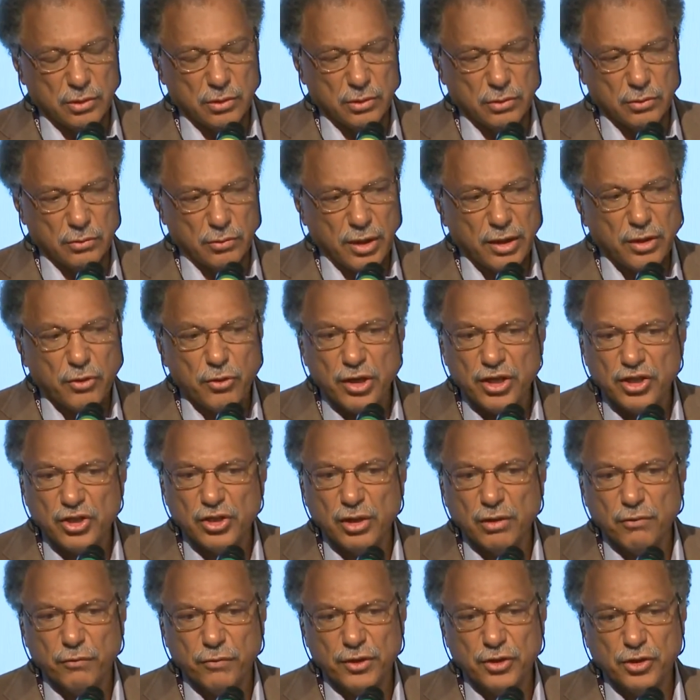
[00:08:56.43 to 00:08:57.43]
recreational
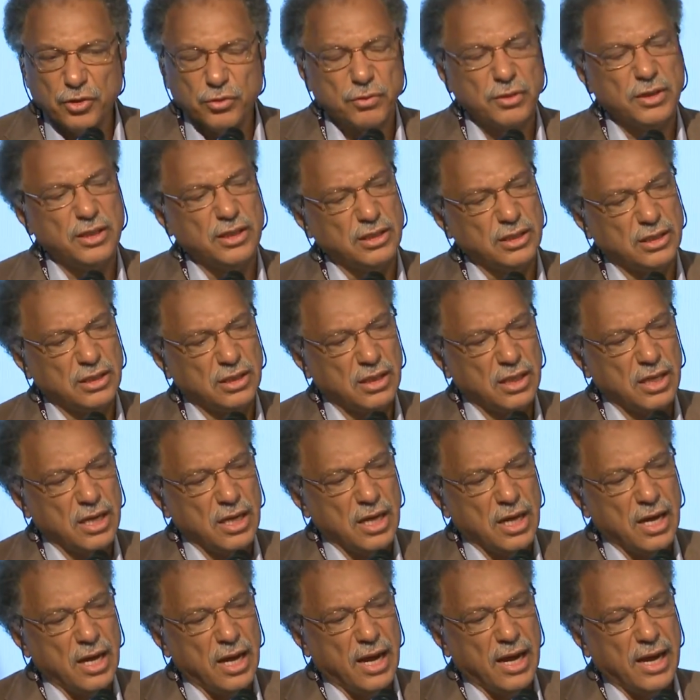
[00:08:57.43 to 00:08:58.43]
fisheries,
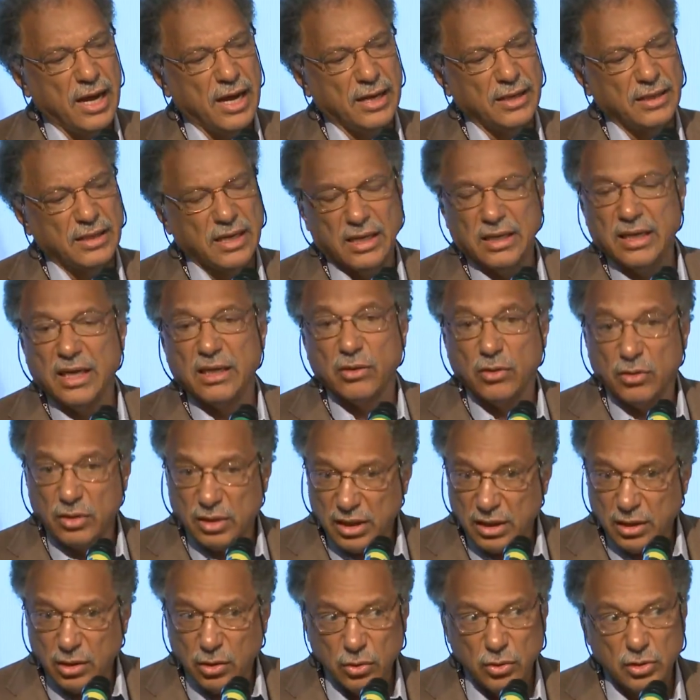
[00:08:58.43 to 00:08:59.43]
and that are not
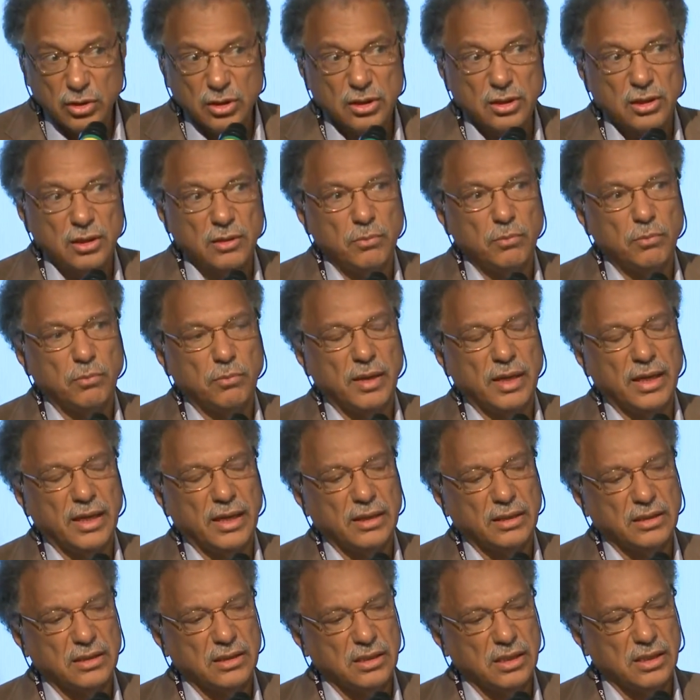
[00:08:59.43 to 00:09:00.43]
included by
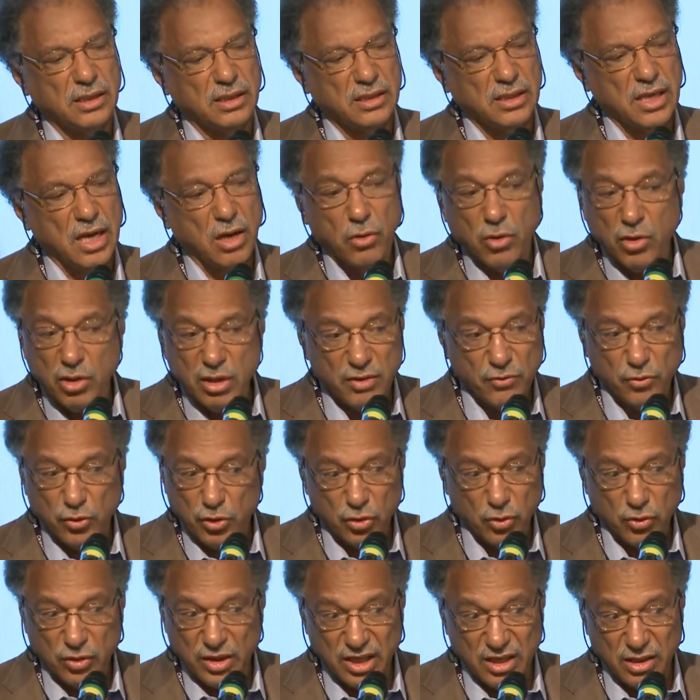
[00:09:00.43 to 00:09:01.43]
CSIRO, even
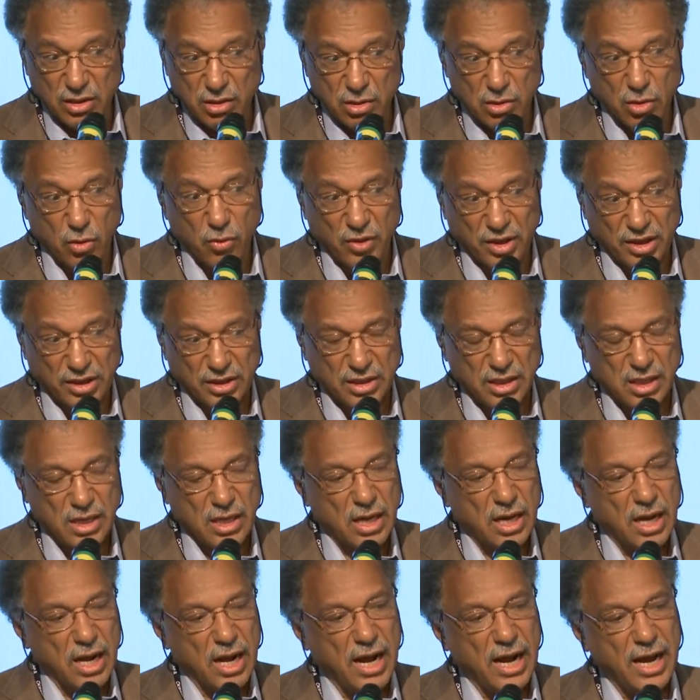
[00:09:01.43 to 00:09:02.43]
though they know it,
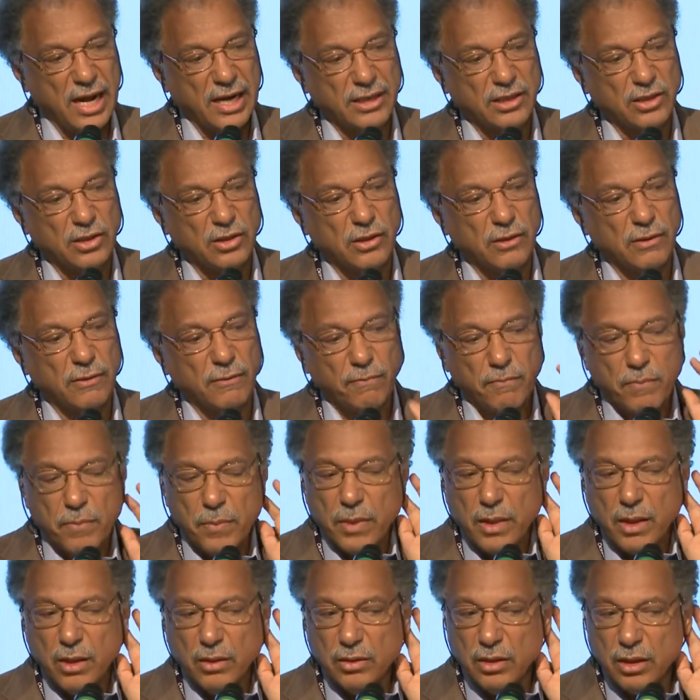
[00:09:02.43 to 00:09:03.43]
and
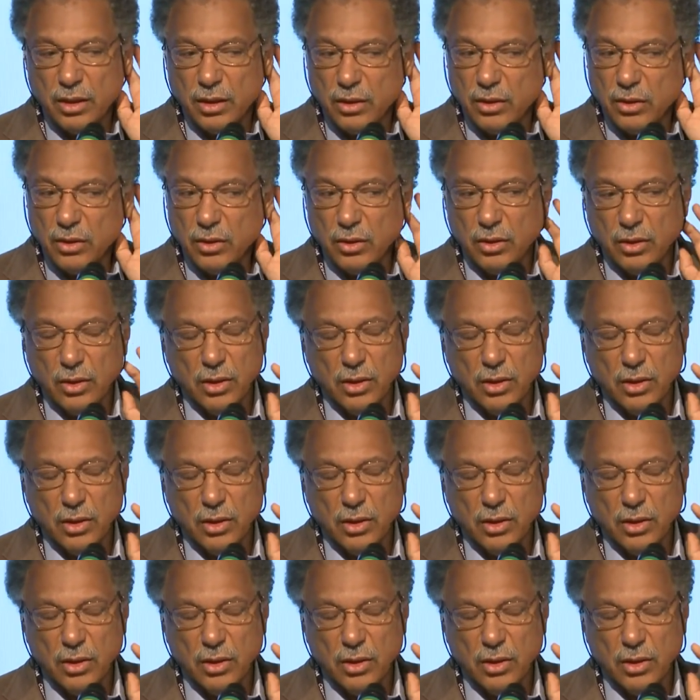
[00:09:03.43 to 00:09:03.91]
the